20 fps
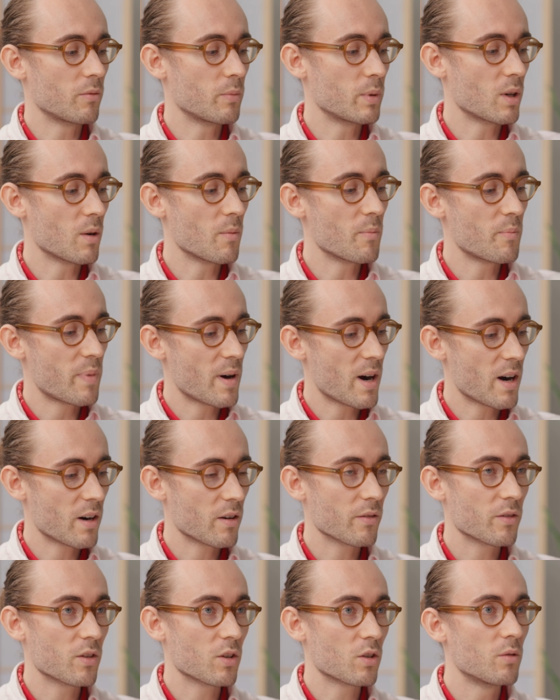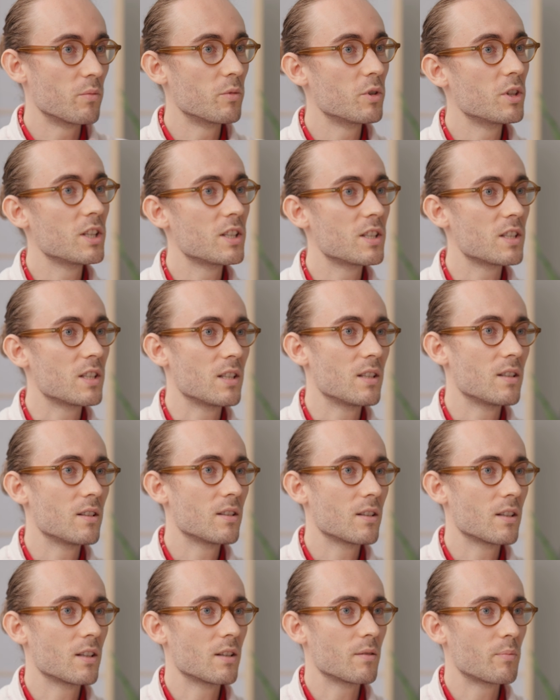of become part of the
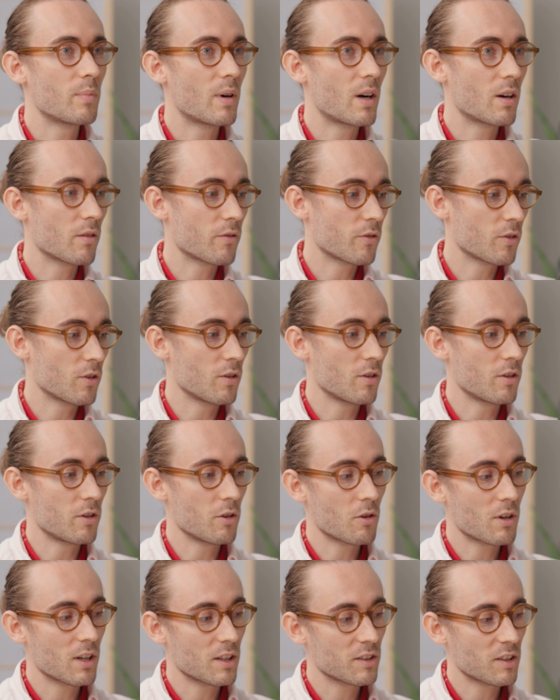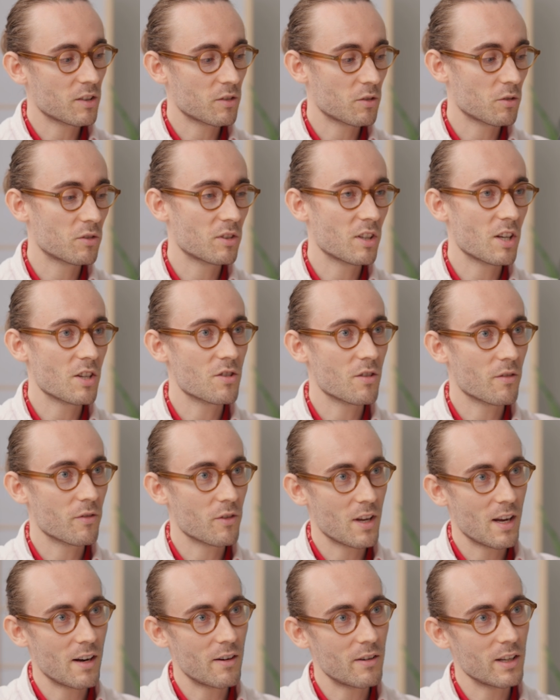community and part of the Ryokan's association of
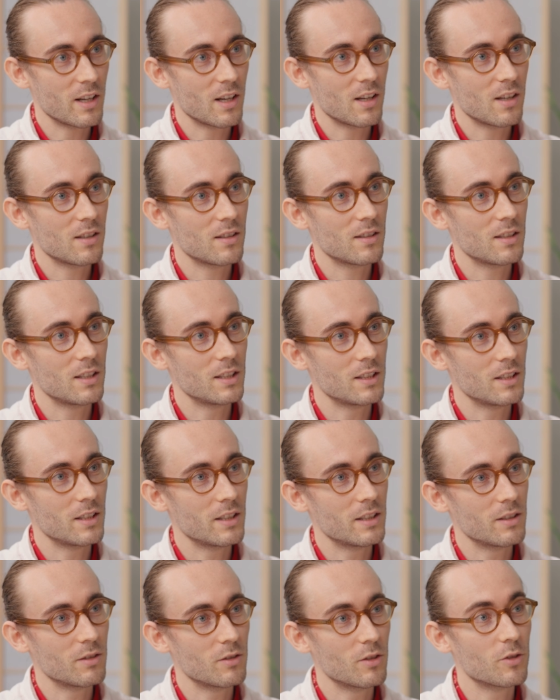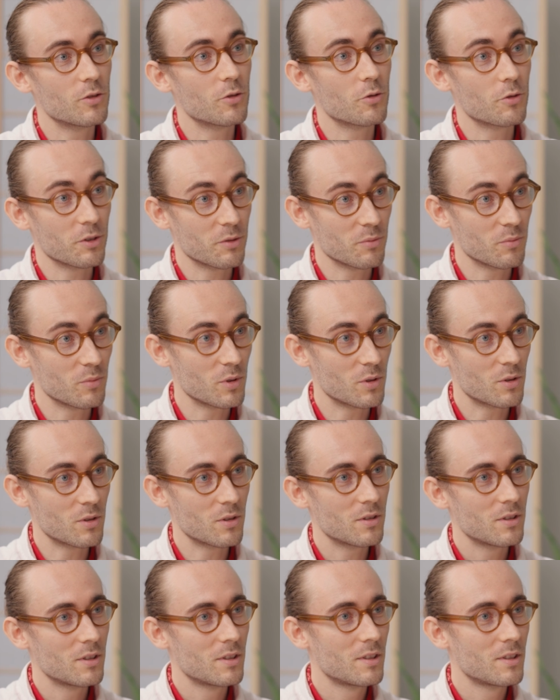the area and the tourism bureau.